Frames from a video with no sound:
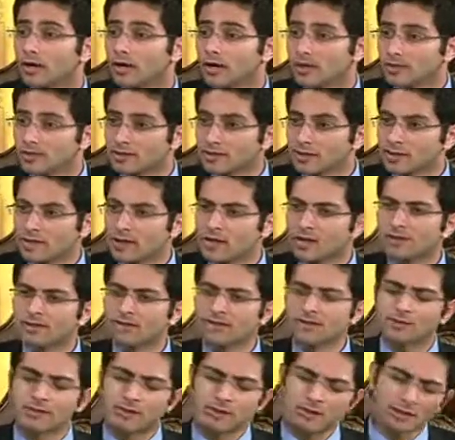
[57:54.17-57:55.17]

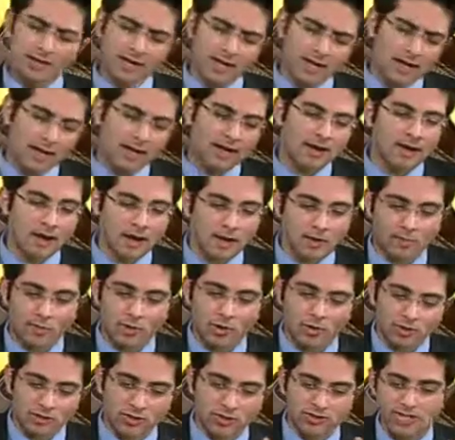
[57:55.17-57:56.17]
And
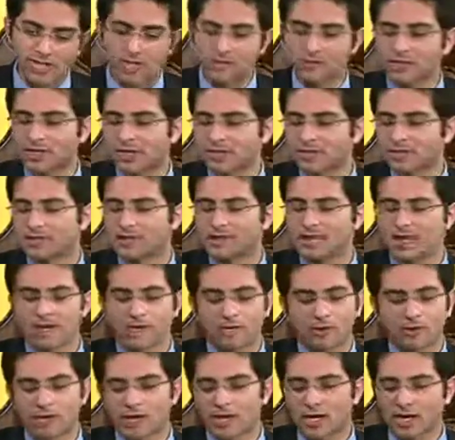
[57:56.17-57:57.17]
emotional sounds like it's
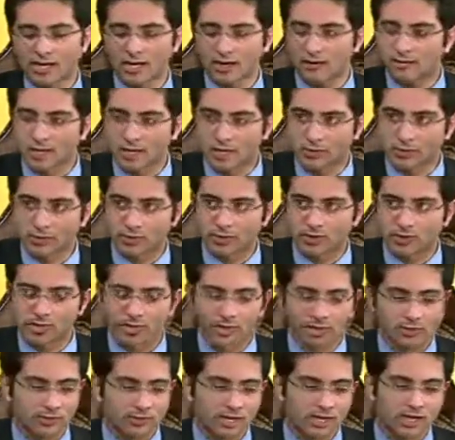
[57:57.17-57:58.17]
denigrating, and I'm not really
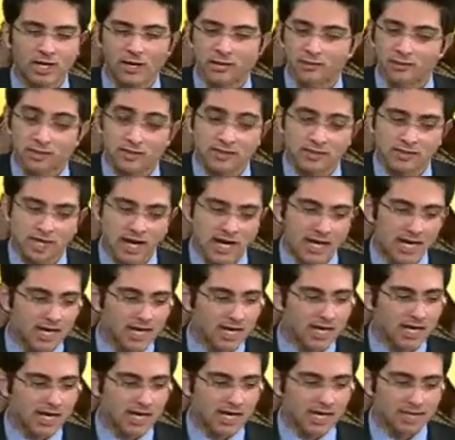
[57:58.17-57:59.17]
denigrating. I'm just saying
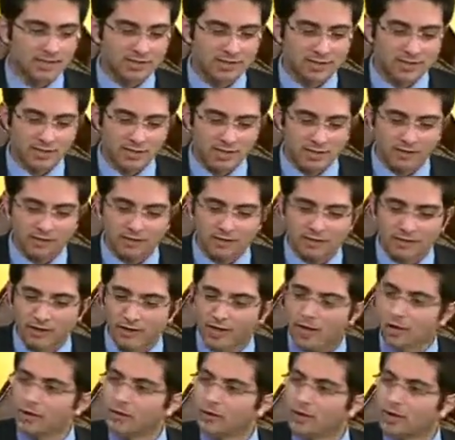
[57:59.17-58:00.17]
it's a kind of
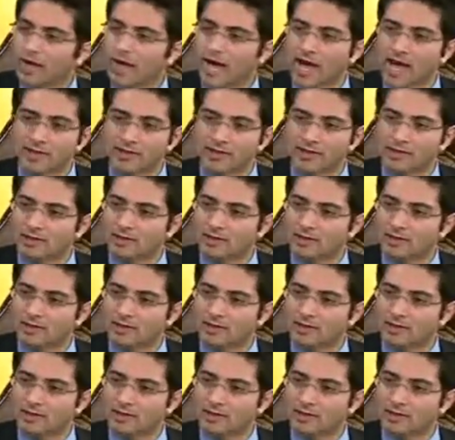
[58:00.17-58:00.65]
gut reaction.